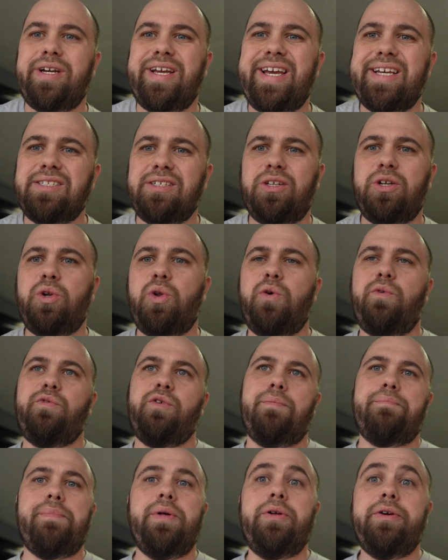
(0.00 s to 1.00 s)
He has a little over
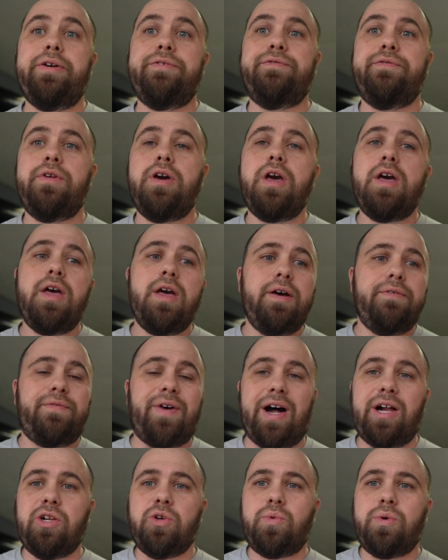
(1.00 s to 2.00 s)
1 million
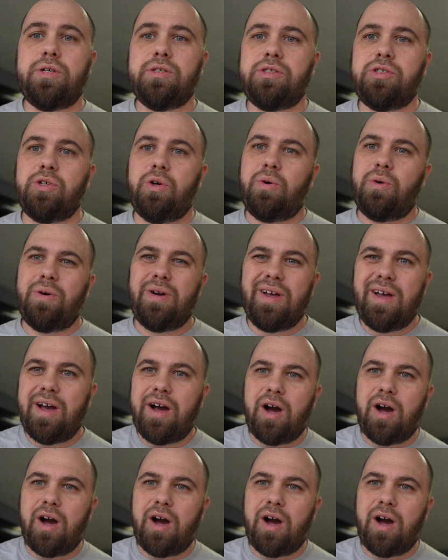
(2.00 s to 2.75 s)
followers, so